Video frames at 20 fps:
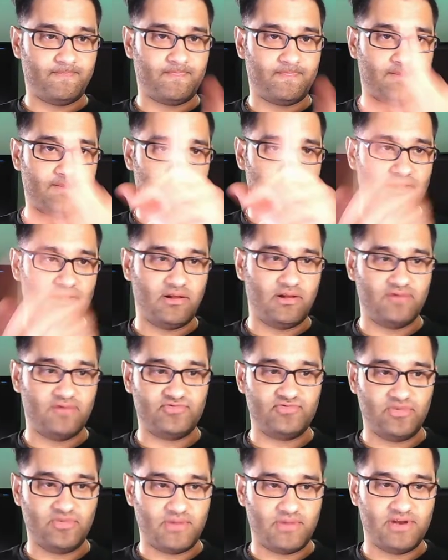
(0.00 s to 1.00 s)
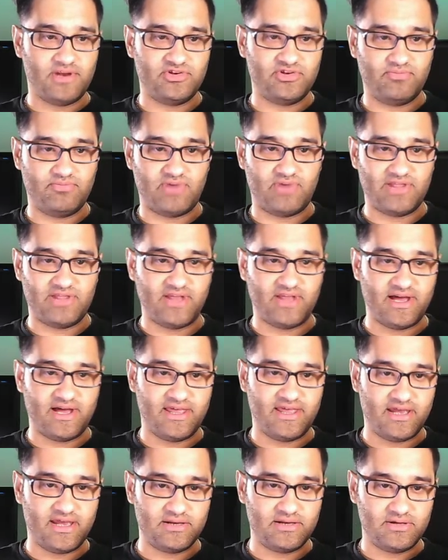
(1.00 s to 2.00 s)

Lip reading: on the live stream, I need to brand that again.